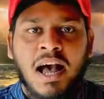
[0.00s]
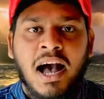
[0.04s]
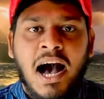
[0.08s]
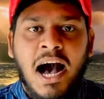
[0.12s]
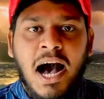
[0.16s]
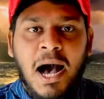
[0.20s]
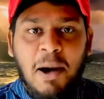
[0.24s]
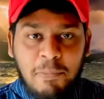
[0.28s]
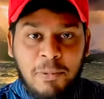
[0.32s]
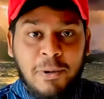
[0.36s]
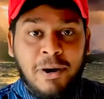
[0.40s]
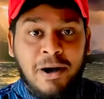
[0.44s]

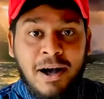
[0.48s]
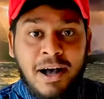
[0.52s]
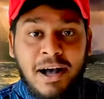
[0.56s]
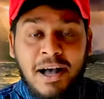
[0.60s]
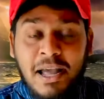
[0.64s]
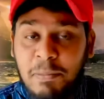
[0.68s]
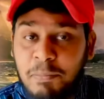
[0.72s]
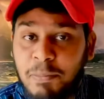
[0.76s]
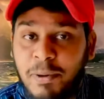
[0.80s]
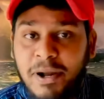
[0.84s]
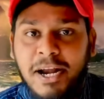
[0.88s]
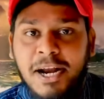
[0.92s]
Now we
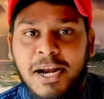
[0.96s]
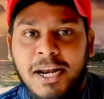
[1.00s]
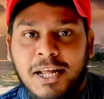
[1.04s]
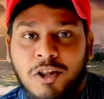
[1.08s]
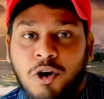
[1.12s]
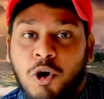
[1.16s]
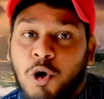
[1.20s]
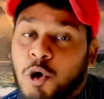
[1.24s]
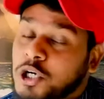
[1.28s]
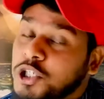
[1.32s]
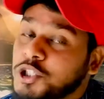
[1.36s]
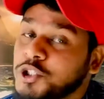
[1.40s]
can check
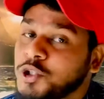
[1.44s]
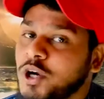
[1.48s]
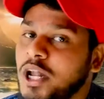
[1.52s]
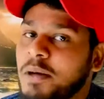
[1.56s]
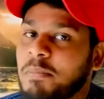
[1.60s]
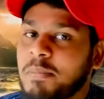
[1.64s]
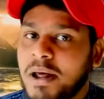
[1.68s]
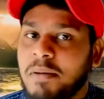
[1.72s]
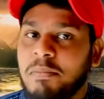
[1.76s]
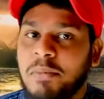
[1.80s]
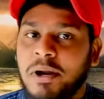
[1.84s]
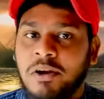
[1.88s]
Hochschule
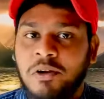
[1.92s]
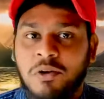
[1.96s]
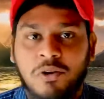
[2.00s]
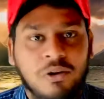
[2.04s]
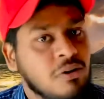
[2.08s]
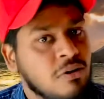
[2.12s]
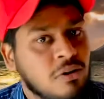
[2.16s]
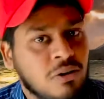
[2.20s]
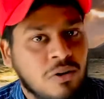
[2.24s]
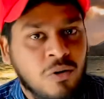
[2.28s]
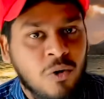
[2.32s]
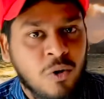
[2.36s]
Bremen
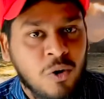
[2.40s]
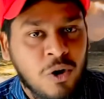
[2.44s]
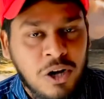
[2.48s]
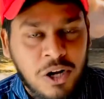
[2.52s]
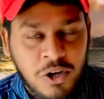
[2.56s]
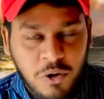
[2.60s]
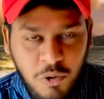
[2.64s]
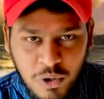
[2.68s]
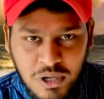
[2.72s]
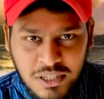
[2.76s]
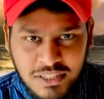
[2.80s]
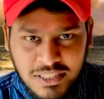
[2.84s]

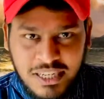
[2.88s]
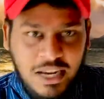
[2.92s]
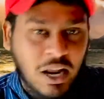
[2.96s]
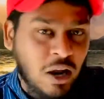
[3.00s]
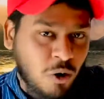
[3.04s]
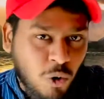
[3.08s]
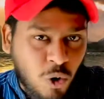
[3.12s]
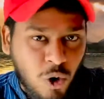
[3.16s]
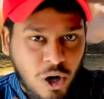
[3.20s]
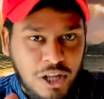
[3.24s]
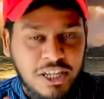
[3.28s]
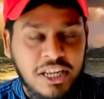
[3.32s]
University
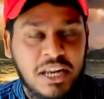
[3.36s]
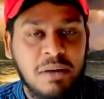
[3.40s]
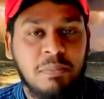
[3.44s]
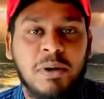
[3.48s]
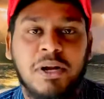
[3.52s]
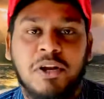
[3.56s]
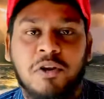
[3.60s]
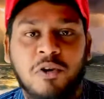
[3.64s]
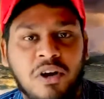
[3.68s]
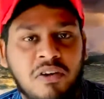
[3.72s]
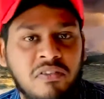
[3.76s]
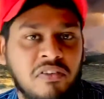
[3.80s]
College.
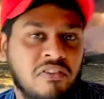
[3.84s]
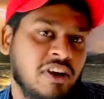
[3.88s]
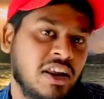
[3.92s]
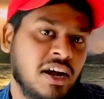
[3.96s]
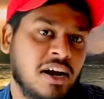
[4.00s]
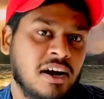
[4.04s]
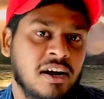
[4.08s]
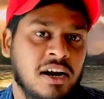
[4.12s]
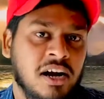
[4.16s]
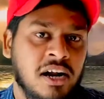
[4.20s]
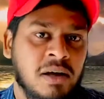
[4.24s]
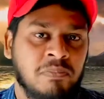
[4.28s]

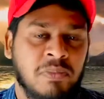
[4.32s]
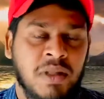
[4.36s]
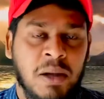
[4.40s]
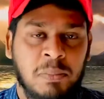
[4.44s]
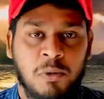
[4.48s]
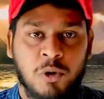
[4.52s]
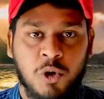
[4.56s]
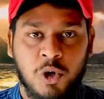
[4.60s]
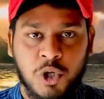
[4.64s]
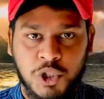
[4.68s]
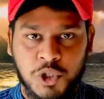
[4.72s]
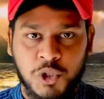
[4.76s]

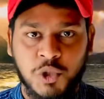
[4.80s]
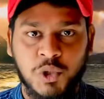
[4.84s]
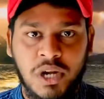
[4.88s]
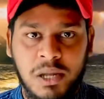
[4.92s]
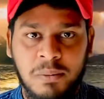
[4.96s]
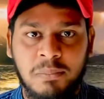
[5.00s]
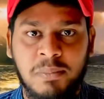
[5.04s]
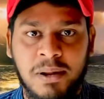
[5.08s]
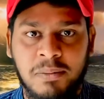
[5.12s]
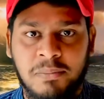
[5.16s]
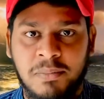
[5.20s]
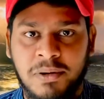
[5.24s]
Hochschule
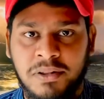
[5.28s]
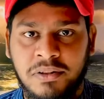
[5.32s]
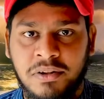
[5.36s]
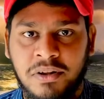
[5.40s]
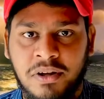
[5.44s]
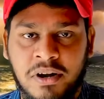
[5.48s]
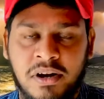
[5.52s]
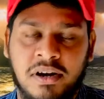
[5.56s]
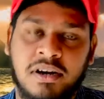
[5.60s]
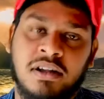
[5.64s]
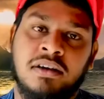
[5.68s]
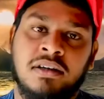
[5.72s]
Bremen is
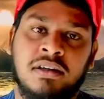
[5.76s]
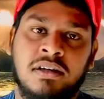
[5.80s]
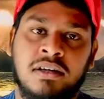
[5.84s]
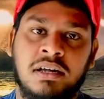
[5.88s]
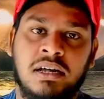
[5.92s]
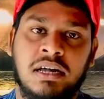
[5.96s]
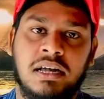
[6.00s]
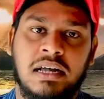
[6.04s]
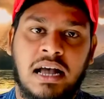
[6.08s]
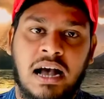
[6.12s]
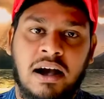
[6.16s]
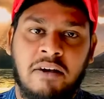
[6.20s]

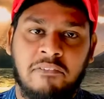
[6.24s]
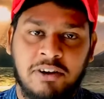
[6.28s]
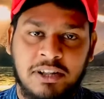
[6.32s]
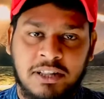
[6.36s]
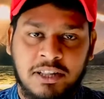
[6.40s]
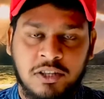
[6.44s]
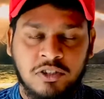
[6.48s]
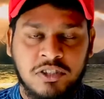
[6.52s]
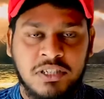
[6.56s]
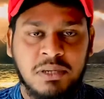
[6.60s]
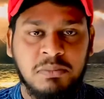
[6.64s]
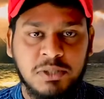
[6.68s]

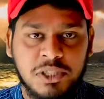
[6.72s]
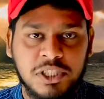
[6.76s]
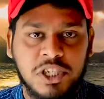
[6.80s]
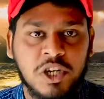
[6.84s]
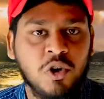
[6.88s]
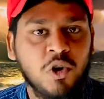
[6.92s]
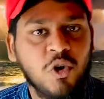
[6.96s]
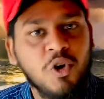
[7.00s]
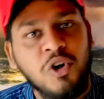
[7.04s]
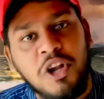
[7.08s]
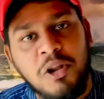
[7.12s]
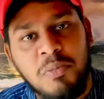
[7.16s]
semester
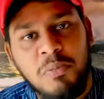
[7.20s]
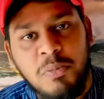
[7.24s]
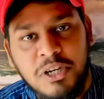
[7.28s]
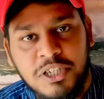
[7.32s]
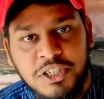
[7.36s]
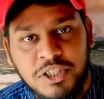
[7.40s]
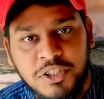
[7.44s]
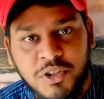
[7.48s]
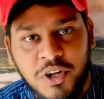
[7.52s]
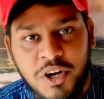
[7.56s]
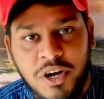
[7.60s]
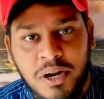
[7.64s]
contribution
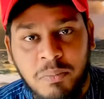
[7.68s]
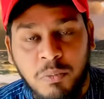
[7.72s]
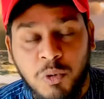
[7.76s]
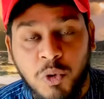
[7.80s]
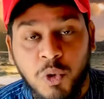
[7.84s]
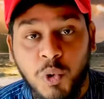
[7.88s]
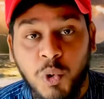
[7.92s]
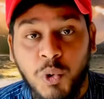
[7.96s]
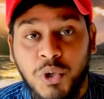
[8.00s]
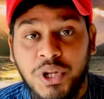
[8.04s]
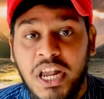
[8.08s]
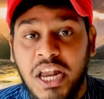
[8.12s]

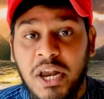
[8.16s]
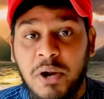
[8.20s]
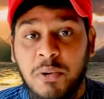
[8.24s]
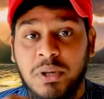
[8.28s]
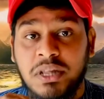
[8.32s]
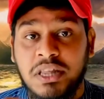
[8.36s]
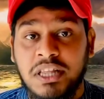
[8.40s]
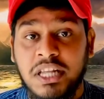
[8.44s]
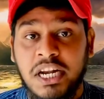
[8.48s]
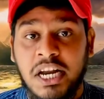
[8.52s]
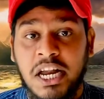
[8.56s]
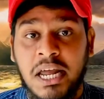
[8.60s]

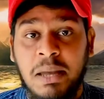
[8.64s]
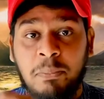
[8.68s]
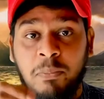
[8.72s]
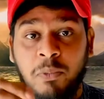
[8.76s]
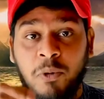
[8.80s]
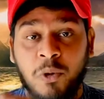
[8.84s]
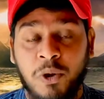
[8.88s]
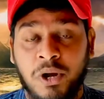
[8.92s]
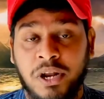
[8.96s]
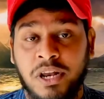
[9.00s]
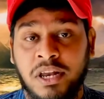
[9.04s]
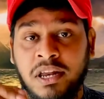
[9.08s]

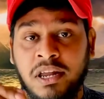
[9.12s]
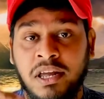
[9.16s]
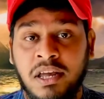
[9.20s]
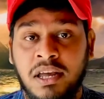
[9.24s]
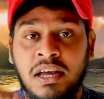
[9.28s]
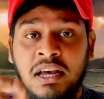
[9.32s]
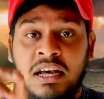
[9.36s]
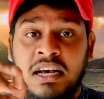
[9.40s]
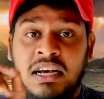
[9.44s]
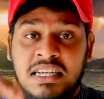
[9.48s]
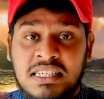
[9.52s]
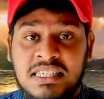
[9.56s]

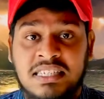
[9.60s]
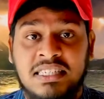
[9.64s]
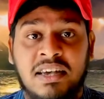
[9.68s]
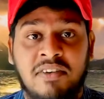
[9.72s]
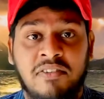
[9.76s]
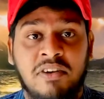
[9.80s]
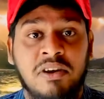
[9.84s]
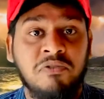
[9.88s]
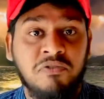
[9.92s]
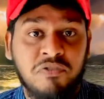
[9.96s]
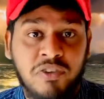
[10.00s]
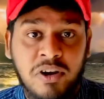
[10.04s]

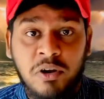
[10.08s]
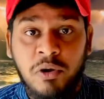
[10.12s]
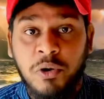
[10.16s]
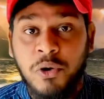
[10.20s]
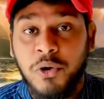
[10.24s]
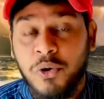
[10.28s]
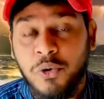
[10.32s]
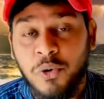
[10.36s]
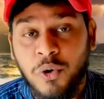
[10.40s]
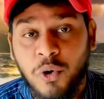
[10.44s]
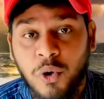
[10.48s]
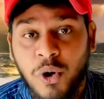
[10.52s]
377.75
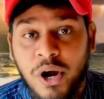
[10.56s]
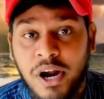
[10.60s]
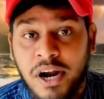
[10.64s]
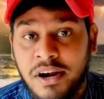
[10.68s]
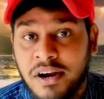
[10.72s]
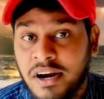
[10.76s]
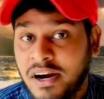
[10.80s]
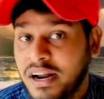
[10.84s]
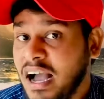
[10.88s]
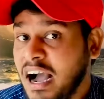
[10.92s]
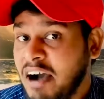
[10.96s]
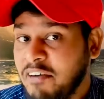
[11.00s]
euro.
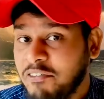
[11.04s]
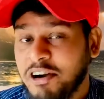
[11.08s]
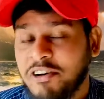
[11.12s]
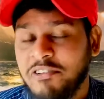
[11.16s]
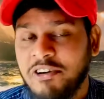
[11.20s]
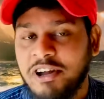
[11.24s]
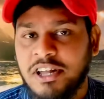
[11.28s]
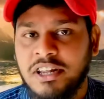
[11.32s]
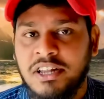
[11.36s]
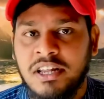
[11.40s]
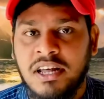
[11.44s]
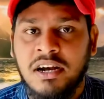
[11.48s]
That
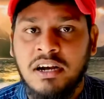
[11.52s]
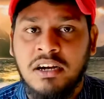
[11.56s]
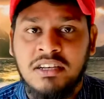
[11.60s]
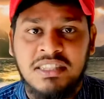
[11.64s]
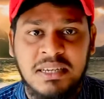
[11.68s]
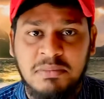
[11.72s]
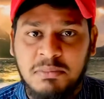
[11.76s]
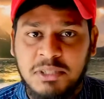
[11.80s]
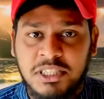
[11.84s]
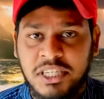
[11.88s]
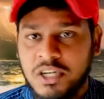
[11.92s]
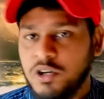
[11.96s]
is
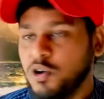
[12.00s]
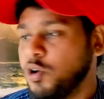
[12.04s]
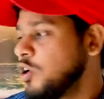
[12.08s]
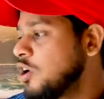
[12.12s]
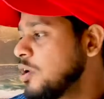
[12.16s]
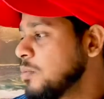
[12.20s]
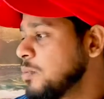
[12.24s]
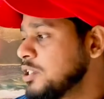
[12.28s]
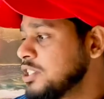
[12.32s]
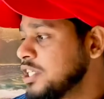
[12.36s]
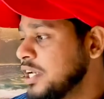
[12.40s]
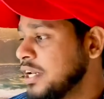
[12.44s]
semester
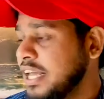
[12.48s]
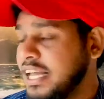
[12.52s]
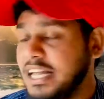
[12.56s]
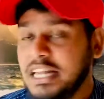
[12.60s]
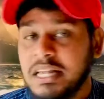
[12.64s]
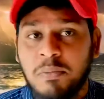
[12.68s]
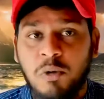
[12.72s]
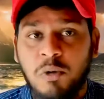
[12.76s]
contribution. This is